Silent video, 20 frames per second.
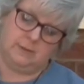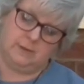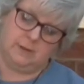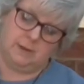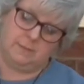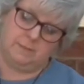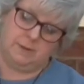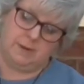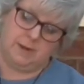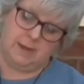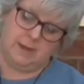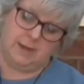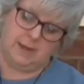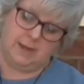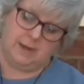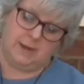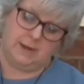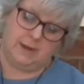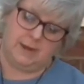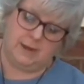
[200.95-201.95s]
apply
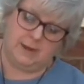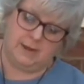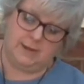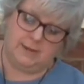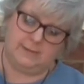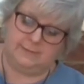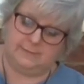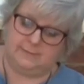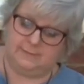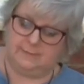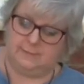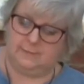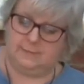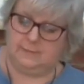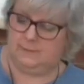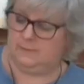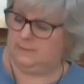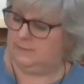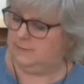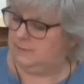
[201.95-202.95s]
a nice
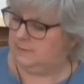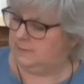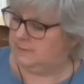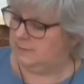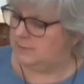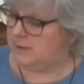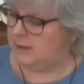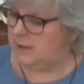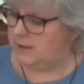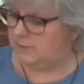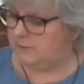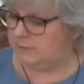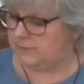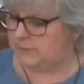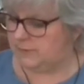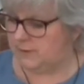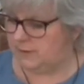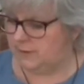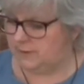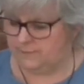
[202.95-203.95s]
coat
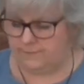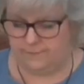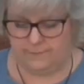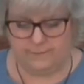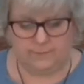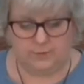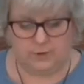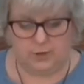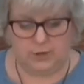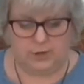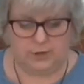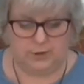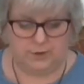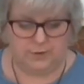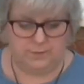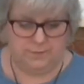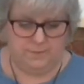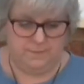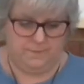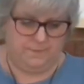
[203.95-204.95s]
of
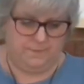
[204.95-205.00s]
glue,